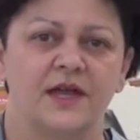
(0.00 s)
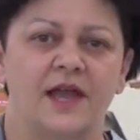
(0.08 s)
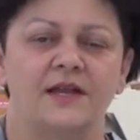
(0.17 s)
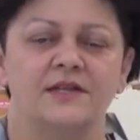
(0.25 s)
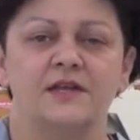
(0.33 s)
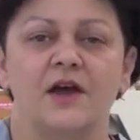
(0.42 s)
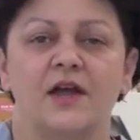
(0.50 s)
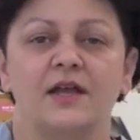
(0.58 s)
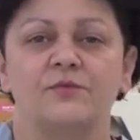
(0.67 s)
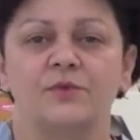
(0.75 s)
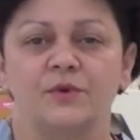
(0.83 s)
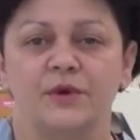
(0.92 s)
At
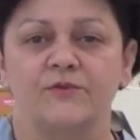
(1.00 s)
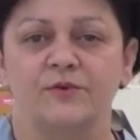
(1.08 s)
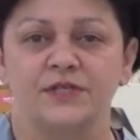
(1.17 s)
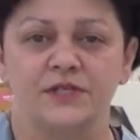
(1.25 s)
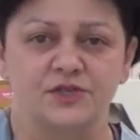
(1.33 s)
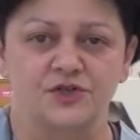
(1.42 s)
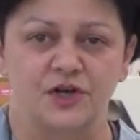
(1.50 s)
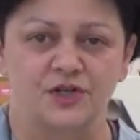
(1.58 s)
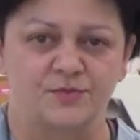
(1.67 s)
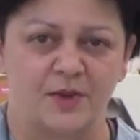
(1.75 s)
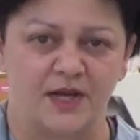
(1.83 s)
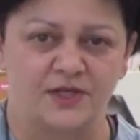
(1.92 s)
night, if you discharge
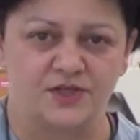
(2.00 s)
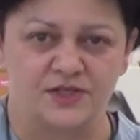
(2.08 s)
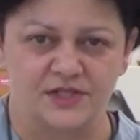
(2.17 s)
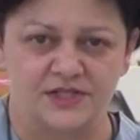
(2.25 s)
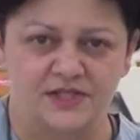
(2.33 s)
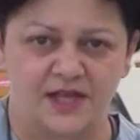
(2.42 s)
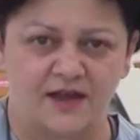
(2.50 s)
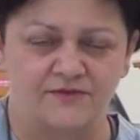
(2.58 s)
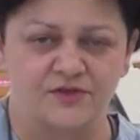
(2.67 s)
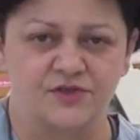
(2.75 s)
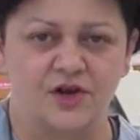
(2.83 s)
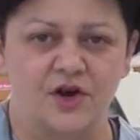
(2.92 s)
patients
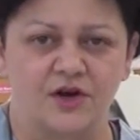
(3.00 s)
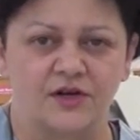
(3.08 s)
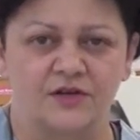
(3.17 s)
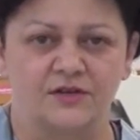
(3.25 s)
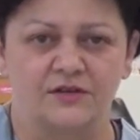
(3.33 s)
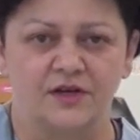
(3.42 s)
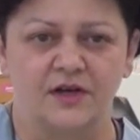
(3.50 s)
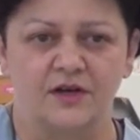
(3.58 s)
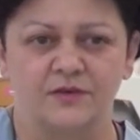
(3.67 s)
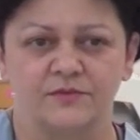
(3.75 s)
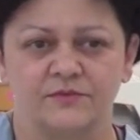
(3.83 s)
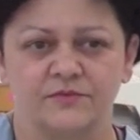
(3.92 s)
after dark,
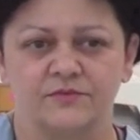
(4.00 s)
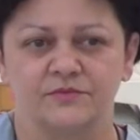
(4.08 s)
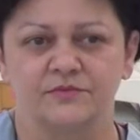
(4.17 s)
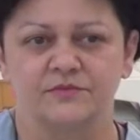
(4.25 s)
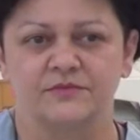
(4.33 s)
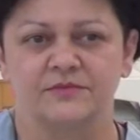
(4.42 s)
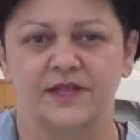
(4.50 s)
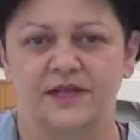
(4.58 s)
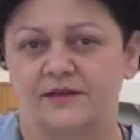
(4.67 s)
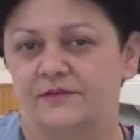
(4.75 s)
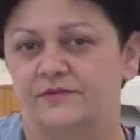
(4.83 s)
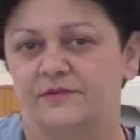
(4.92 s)

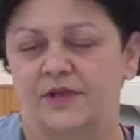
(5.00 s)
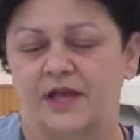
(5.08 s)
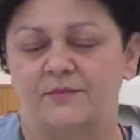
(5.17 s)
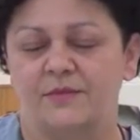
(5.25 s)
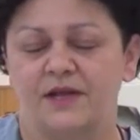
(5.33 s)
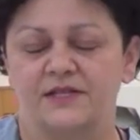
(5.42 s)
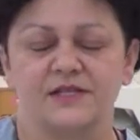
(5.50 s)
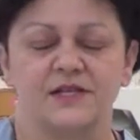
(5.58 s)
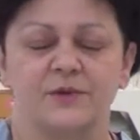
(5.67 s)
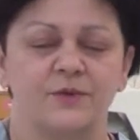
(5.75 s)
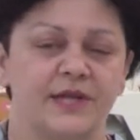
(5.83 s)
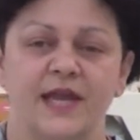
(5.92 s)

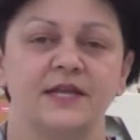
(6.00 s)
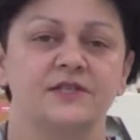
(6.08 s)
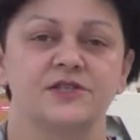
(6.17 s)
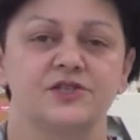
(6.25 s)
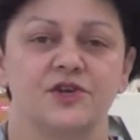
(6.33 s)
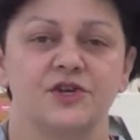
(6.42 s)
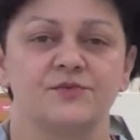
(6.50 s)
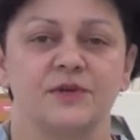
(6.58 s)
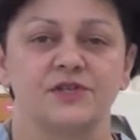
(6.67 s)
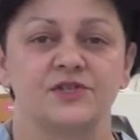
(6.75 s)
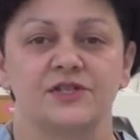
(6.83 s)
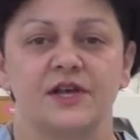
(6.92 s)
we can't discharge
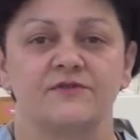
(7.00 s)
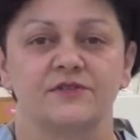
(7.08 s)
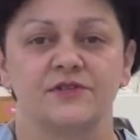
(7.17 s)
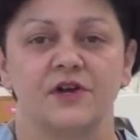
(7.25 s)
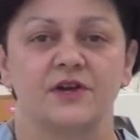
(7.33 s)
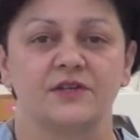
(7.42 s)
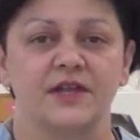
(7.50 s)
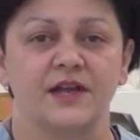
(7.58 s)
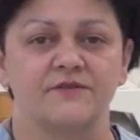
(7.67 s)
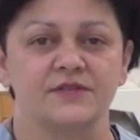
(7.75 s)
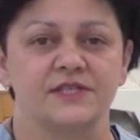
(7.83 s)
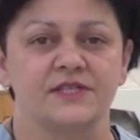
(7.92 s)
patients after dark. They
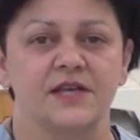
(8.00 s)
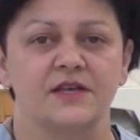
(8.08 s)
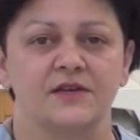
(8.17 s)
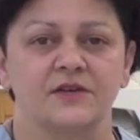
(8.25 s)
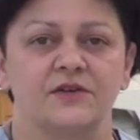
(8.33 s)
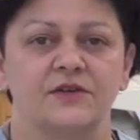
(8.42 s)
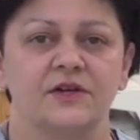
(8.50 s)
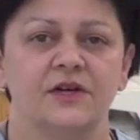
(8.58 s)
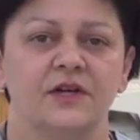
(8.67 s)
have to stay here.